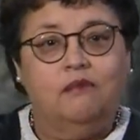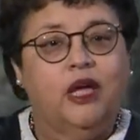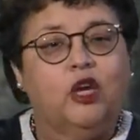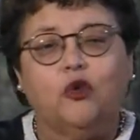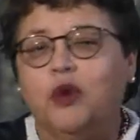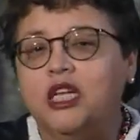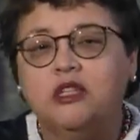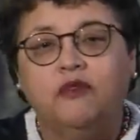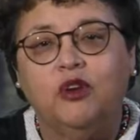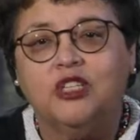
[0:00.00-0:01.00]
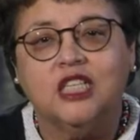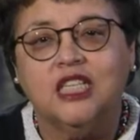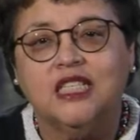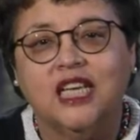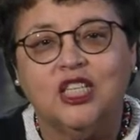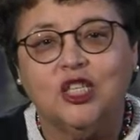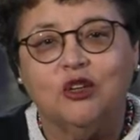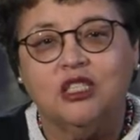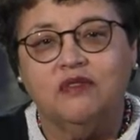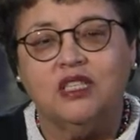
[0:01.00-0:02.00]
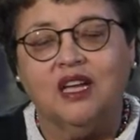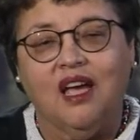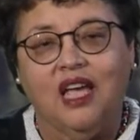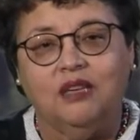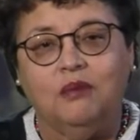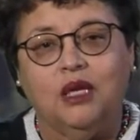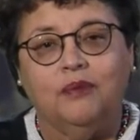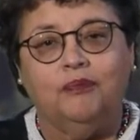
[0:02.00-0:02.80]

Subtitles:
my great devotion to Saint Joseph to guide me."